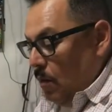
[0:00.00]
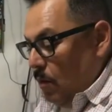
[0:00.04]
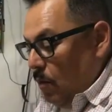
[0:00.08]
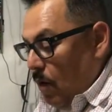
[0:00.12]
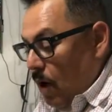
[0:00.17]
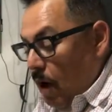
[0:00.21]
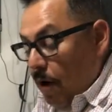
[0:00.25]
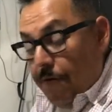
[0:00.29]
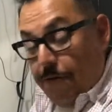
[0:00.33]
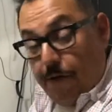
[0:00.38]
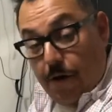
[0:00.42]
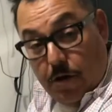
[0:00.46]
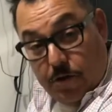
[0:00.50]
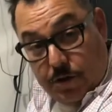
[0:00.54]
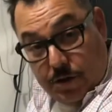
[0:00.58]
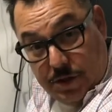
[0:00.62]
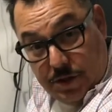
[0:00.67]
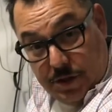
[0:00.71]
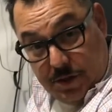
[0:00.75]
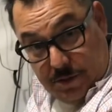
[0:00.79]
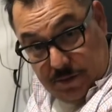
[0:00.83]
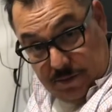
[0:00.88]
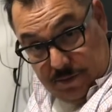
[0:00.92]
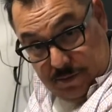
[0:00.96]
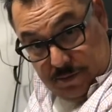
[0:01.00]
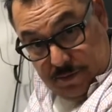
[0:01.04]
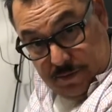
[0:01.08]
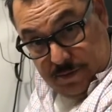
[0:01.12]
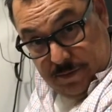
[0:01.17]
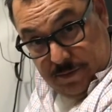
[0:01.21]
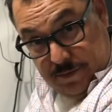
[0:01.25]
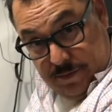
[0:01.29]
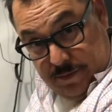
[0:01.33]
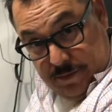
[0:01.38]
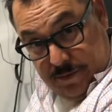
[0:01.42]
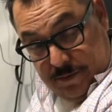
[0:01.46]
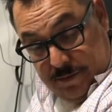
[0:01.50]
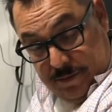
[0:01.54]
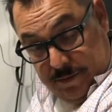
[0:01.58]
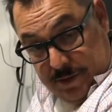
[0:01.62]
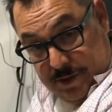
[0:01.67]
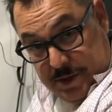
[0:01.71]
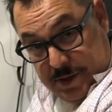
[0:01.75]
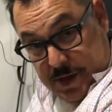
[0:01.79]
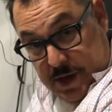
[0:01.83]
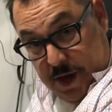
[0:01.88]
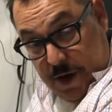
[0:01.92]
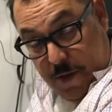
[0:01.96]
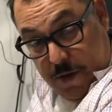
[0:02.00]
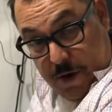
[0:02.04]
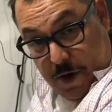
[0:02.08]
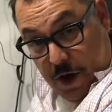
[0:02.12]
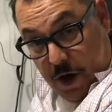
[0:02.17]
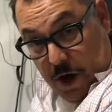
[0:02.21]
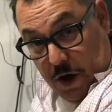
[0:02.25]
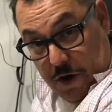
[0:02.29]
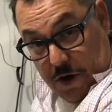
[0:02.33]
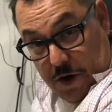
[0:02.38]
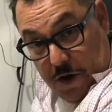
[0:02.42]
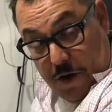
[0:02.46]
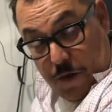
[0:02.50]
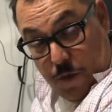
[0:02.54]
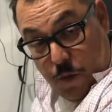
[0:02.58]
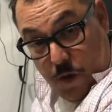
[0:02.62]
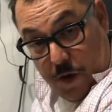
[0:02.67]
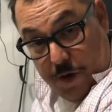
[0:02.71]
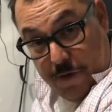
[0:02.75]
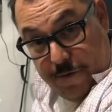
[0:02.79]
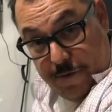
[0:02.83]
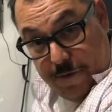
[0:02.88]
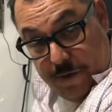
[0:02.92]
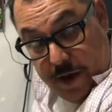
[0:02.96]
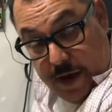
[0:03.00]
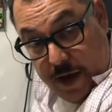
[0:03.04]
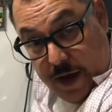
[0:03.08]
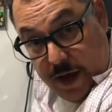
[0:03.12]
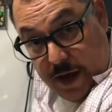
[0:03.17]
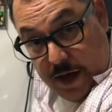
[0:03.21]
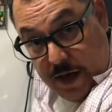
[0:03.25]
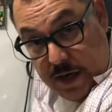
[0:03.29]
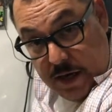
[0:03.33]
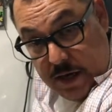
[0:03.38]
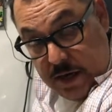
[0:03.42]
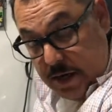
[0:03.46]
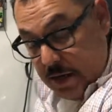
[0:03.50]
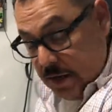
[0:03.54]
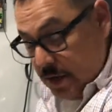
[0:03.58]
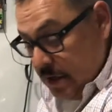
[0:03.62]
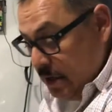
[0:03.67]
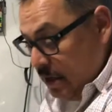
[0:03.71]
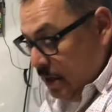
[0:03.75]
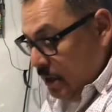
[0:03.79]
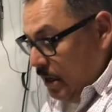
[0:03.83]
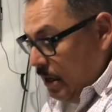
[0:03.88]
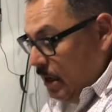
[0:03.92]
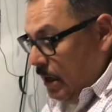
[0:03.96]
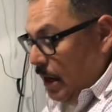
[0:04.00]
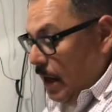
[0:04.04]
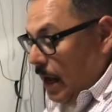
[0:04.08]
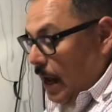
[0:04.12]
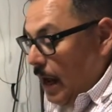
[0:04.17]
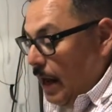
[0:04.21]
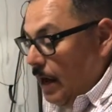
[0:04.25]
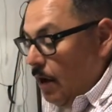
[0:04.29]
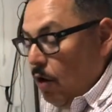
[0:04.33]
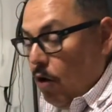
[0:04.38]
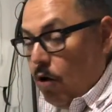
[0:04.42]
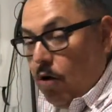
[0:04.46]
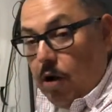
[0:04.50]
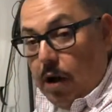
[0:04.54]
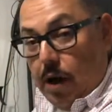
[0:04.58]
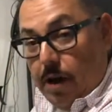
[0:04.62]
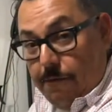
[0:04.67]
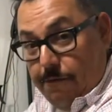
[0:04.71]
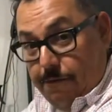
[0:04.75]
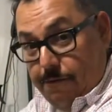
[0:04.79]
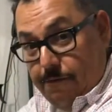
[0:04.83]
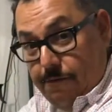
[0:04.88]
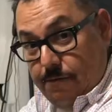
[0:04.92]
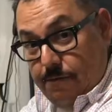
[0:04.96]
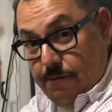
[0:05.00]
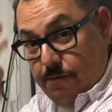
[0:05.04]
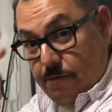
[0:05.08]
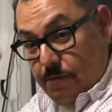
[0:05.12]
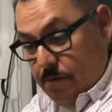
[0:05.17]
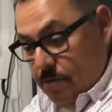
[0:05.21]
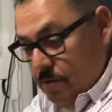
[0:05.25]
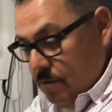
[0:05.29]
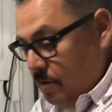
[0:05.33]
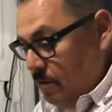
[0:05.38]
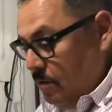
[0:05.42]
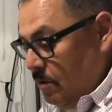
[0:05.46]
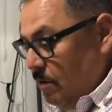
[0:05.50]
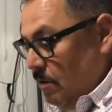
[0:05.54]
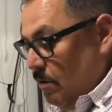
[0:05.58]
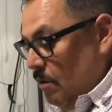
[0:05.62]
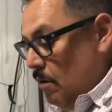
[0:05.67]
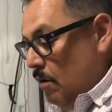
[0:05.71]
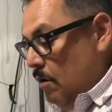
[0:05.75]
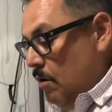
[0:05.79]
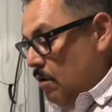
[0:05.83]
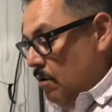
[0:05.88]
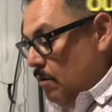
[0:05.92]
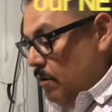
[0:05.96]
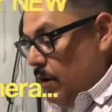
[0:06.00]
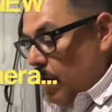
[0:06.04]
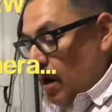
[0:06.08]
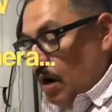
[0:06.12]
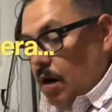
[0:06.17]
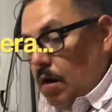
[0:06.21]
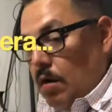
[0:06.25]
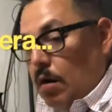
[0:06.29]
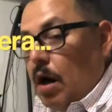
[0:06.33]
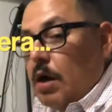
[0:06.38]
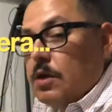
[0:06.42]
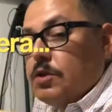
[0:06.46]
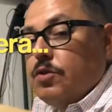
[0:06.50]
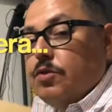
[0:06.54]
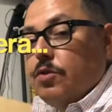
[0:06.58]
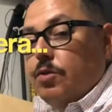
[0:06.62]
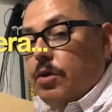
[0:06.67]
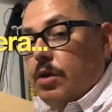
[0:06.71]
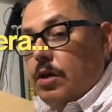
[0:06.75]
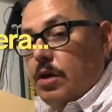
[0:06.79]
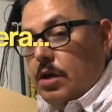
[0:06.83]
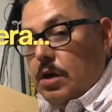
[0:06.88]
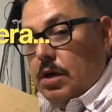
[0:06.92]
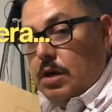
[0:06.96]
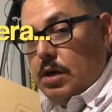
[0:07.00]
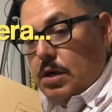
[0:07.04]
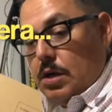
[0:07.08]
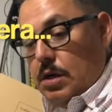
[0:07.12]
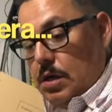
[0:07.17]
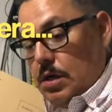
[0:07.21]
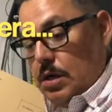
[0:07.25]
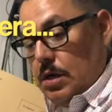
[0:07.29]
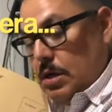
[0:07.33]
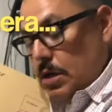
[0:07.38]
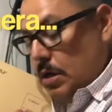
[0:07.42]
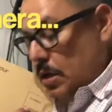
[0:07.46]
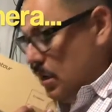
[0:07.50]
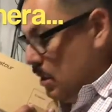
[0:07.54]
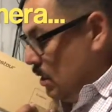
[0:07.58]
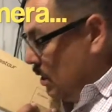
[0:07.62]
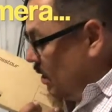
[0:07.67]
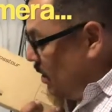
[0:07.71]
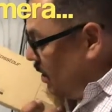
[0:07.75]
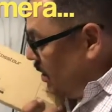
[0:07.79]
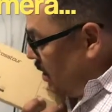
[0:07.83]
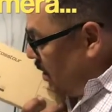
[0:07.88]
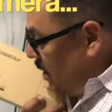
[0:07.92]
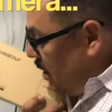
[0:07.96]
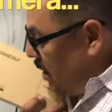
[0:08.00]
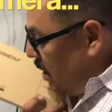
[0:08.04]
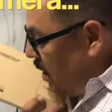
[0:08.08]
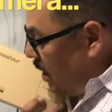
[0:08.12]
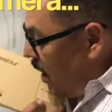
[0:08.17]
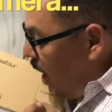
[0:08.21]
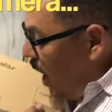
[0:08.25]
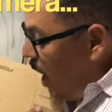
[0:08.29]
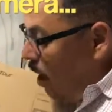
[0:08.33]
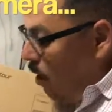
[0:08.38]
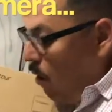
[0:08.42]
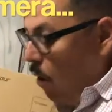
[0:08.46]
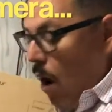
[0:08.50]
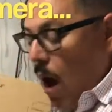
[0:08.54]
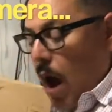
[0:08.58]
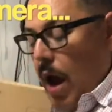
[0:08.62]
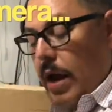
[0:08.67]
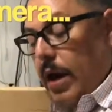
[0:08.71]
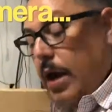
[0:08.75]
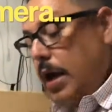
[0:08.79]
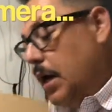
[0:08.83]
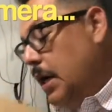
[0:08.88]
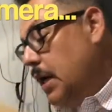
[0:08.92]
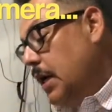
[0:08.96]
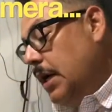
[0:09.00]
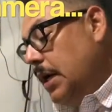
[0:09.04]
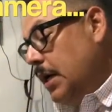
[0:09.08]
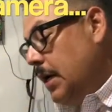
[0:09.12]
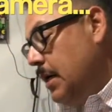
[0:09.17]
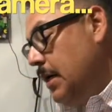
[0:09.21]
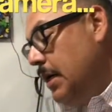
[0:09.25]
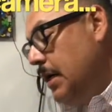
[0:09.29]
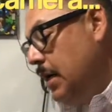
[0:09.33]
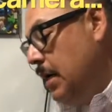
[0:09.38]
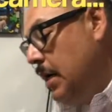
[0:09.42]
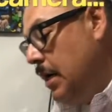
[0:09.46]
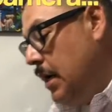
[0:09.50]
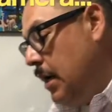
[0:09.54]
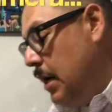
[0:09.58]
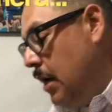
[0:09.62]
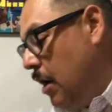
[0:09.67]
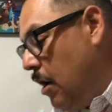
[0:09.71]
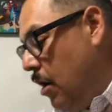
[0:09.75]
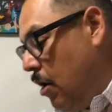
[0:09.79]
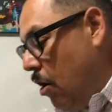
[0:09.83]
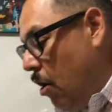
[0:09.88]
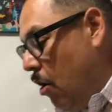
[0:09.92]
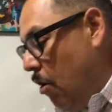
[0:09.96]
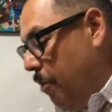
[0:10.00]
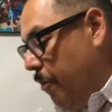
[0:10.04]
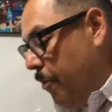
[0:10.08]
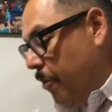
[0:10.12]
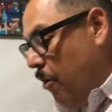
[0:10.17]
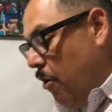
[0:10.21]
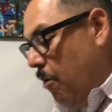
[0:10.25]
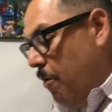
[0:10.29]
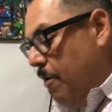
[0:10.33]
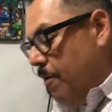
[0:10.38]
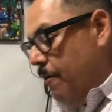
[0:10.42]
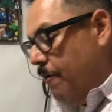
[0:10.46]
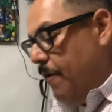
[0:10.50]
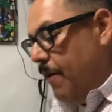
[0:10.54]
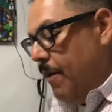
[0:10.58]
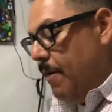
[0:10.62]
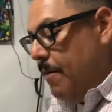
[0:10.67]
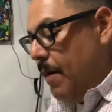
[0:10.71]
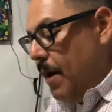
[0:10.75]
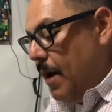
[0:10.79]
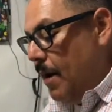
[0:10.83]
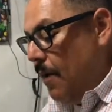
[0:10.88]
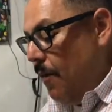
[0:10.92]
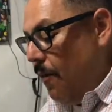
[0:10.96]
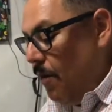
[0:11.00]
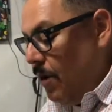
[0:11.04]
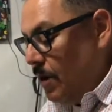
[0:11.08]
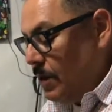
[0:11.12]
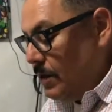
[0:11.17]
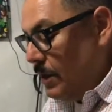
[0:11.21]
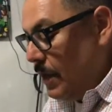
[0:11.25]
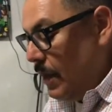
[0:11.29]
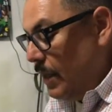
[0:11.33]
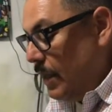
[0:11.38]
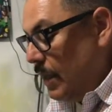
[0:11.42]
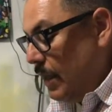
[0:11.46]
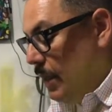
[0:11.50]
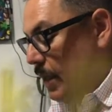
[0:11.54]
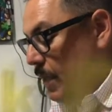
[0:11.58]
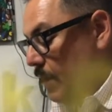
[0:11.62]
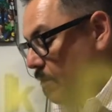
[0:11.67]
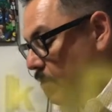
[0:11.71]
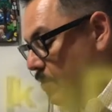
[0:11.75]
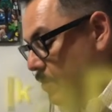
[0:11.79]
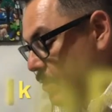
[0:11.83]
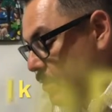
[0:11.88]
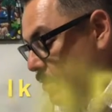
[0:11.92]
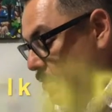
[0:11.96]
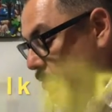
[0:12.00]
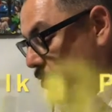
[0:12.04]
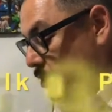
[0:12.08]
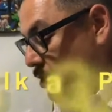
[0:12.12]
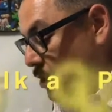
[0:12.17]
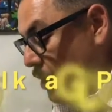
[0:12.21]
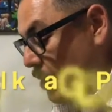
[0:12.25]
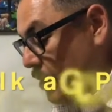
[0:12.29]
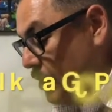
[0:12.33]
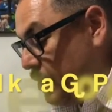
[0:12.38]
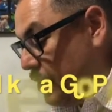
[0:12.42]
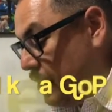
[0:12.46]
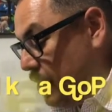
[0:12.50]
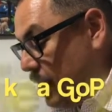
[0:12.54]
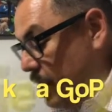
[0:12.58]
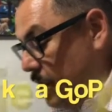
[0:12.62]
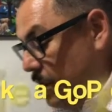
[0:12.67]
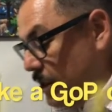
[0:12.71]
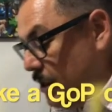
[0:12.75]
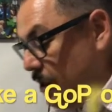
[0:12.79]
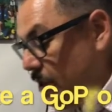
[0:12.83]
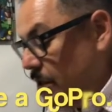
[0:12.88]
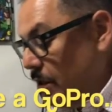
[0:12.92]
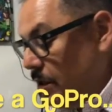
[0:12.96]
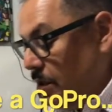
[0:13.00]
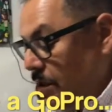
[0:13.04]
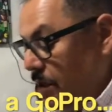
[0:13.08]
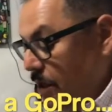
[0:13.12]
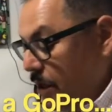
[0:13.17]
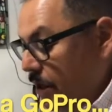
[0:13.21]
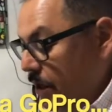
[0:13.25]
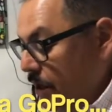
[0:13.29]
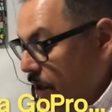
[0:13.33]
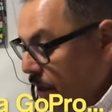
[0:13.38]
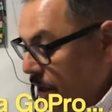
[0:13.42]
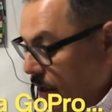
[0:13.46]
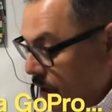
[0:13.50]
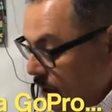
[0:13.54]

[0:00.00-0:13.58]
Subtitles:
Well, folks, here we go. Another wonderful day at Local Life. We got our cross tour. Not quite a GoPro, but a friend of mine at work said that it was just as good.